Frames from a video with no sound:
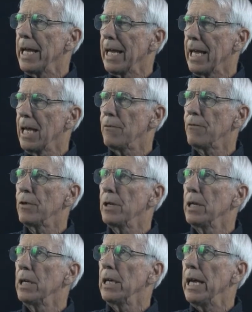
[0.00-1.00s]
if
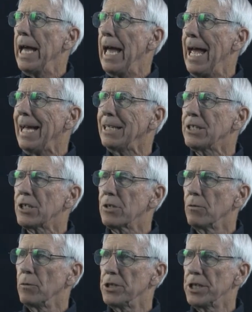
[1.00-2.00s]
x
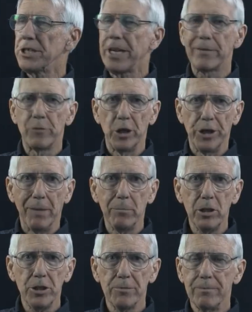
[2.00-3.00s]
was the set of real
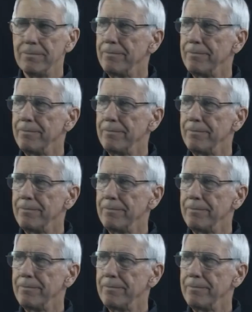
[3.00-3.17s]
numbers